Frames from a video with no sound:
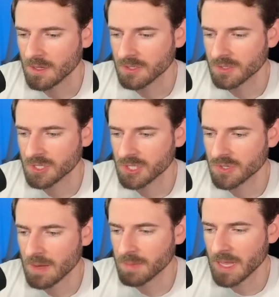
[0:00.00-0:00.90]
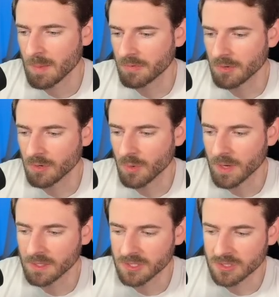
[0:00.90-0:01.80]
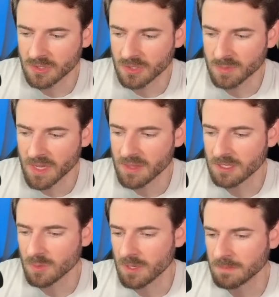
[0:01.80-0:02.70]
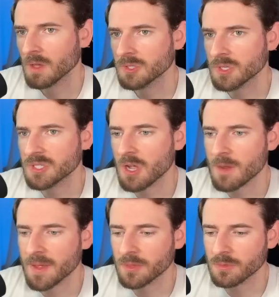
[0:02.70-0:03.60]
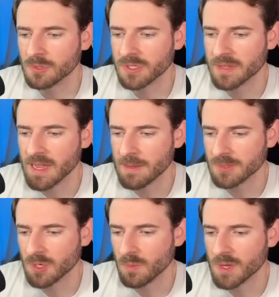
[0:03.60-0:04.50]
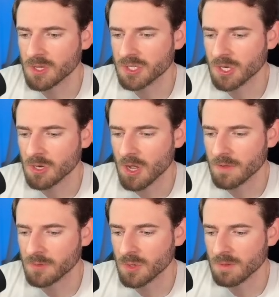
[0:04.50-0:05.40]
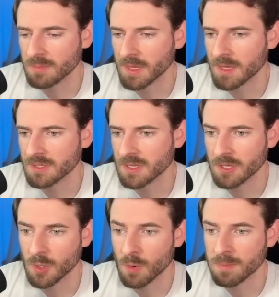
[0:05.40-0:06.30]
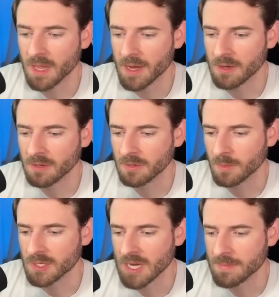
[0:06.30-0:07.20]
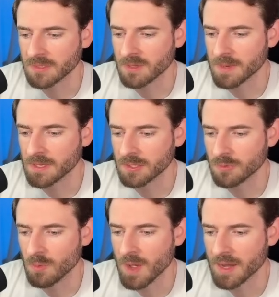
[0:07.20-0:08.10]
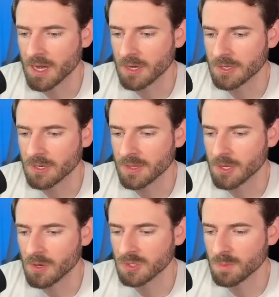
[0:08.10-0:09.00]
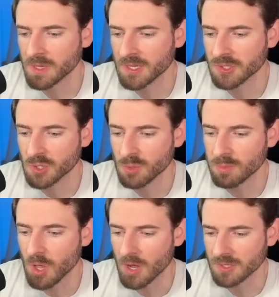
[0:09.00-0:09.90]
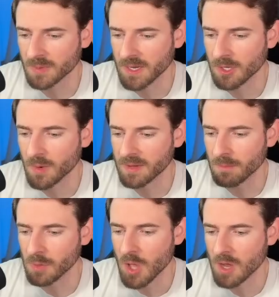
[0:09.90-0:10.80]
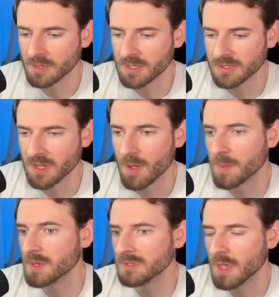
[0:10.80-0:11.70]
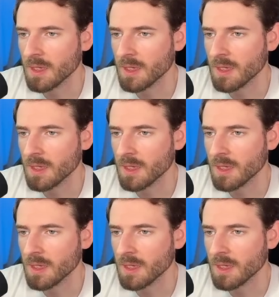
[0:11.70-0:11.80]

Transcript: Let's just try to play one real quick. Let's let's play this one. Let's talk about the rules of the game. So when you start off, you can place your player, which happens to be this robot character, and you can also place two blocks. So I can go ahead and block these zombies.